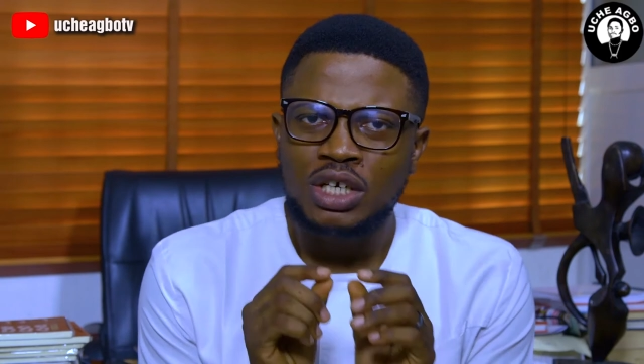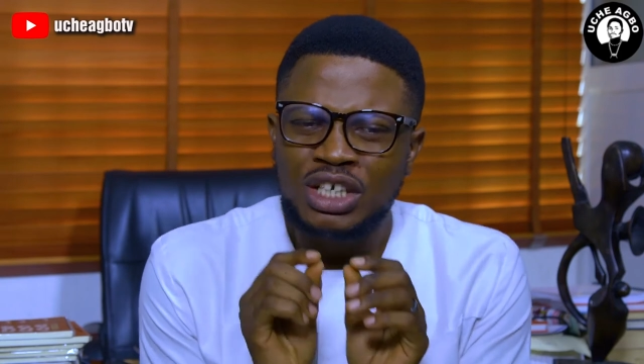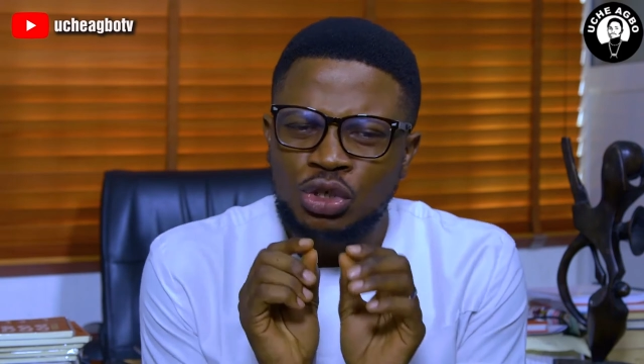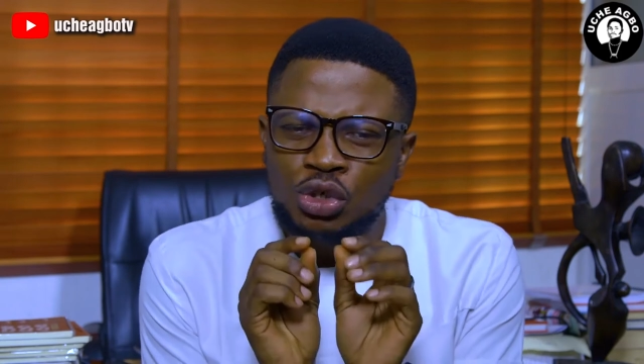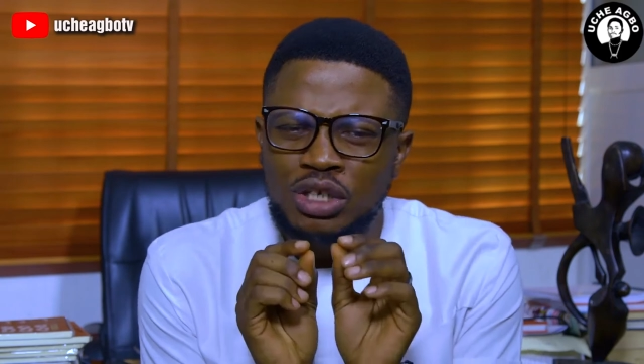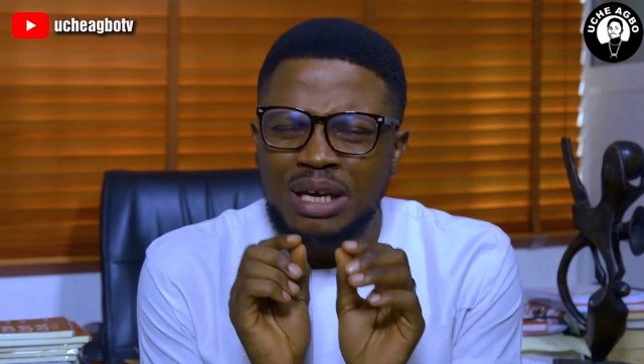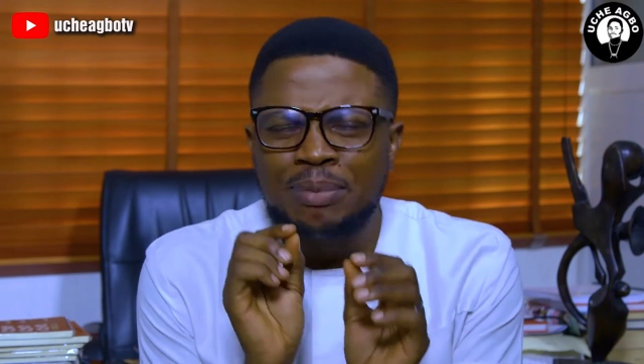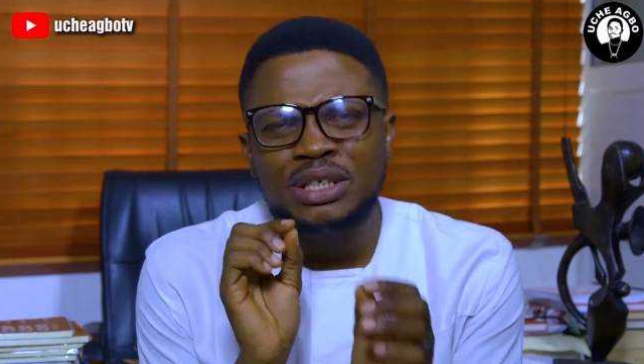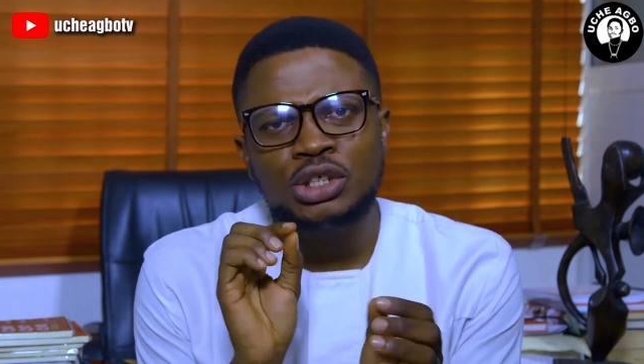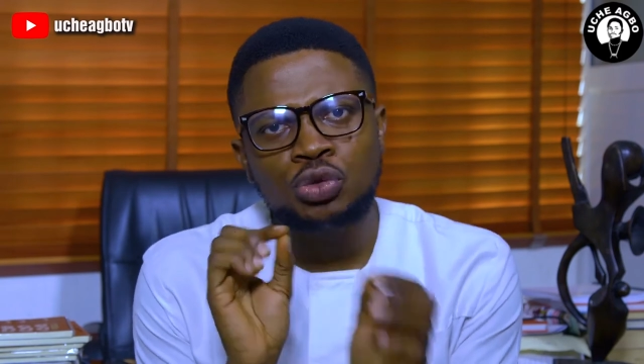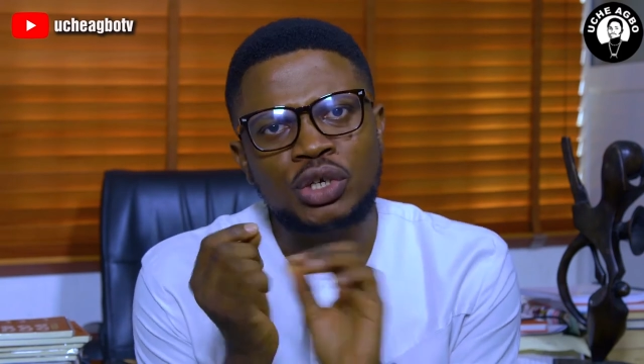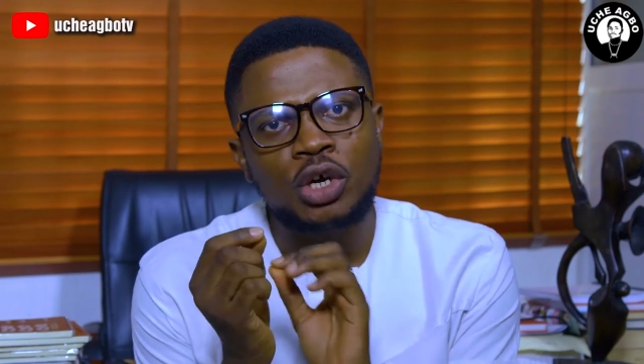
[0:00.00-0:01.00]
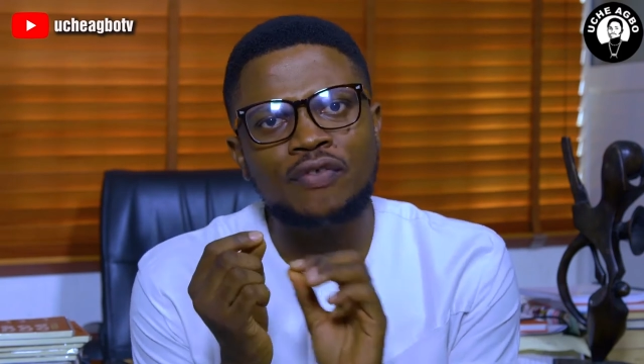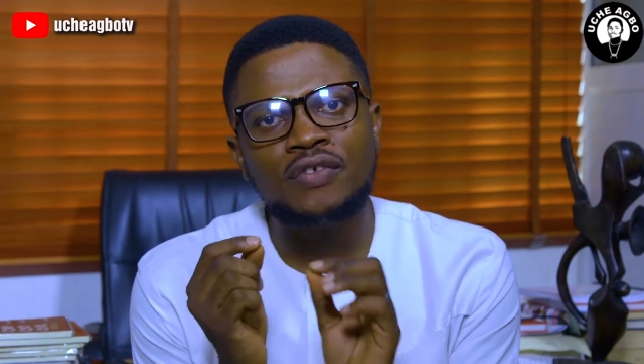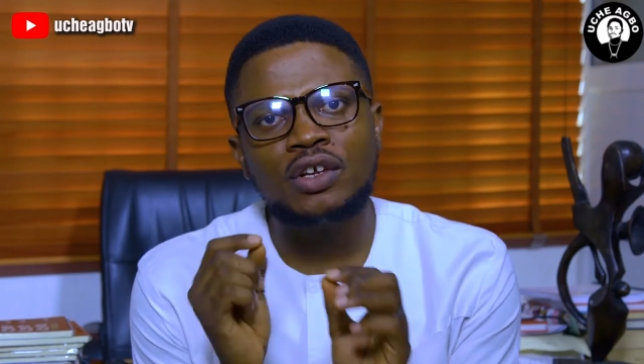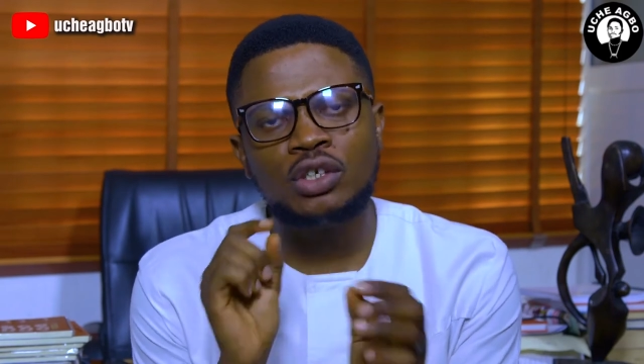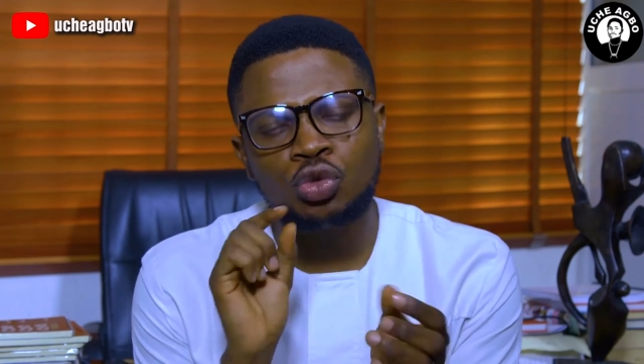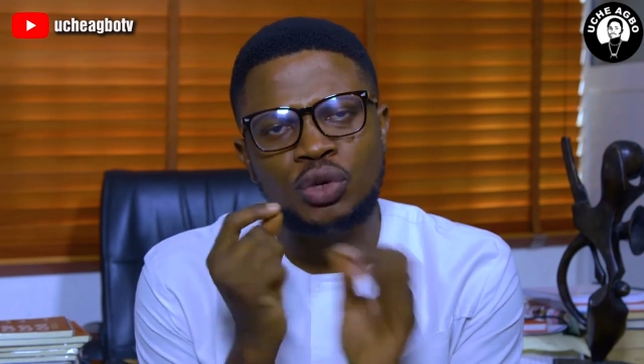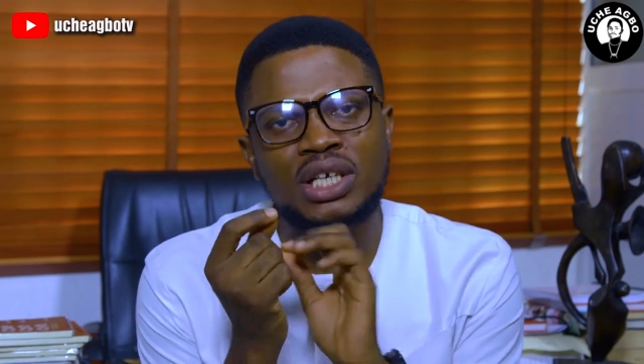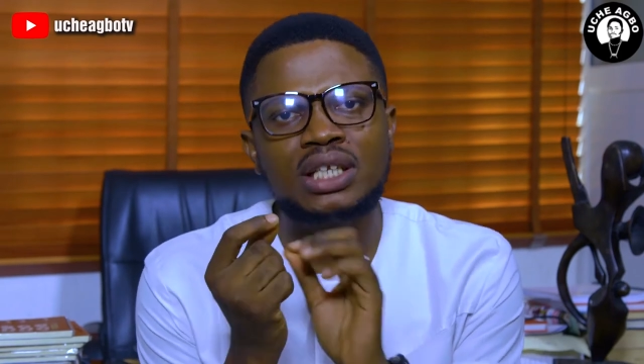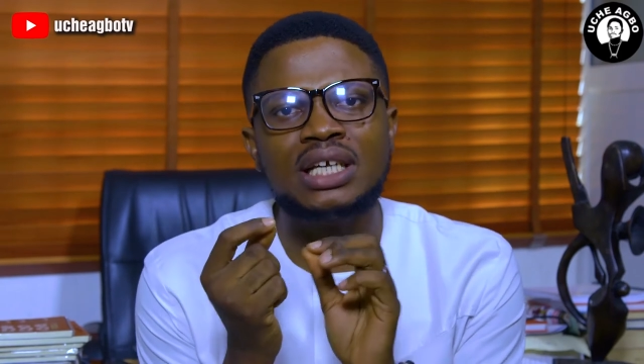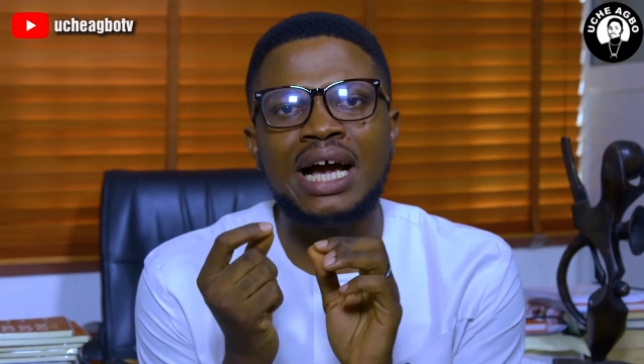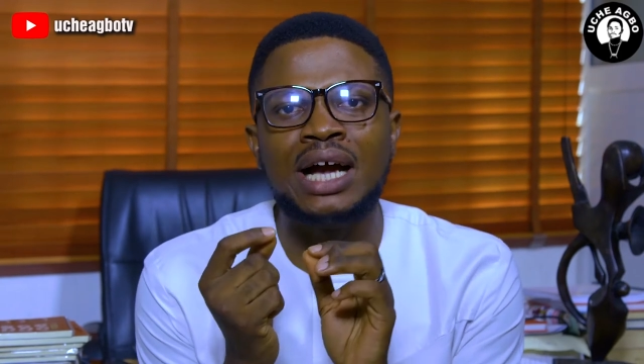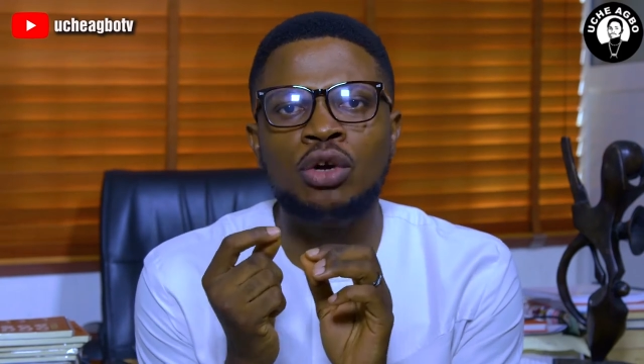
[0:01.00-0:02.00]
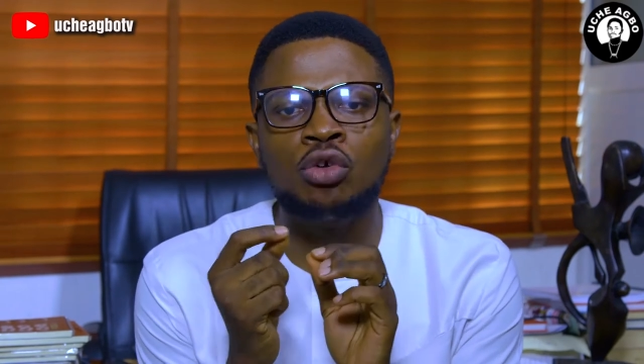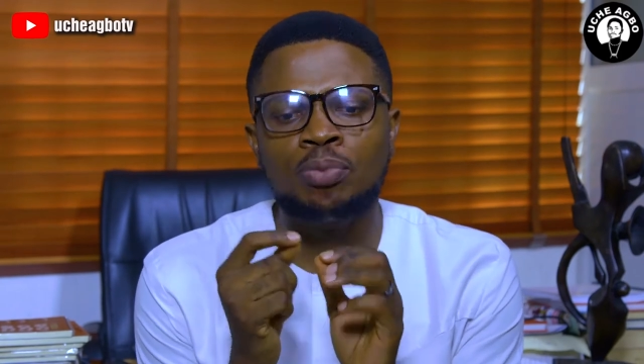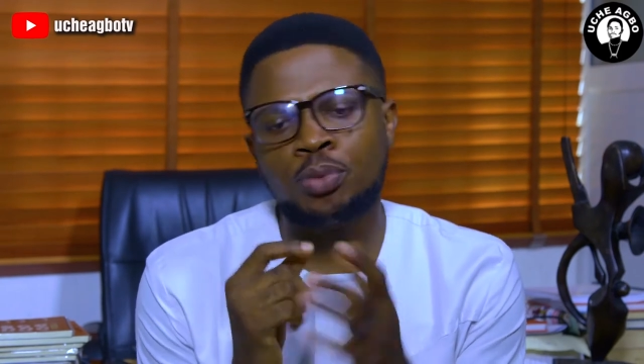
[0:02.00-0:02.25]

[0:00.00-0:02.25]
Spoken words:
you know, a bit tweak the angle.